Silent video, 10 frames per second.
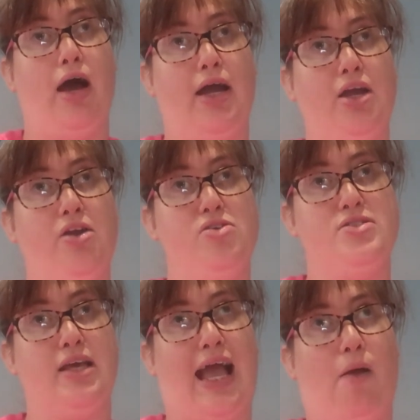use
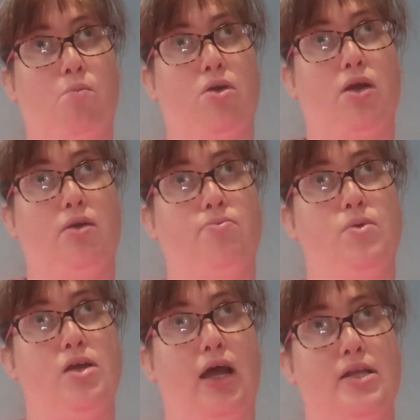the camera
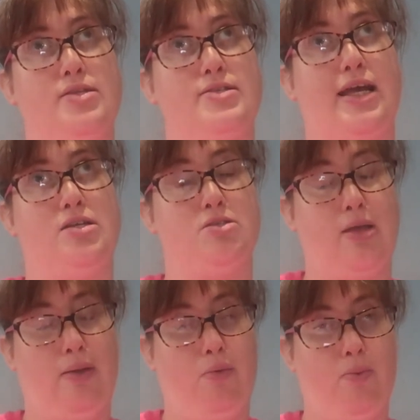to take
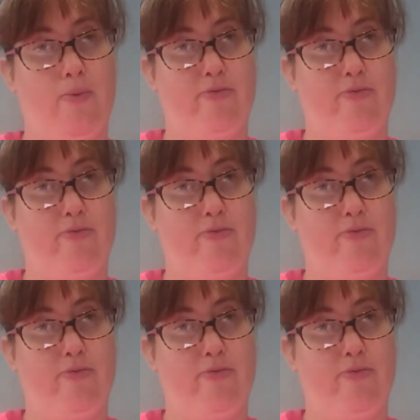still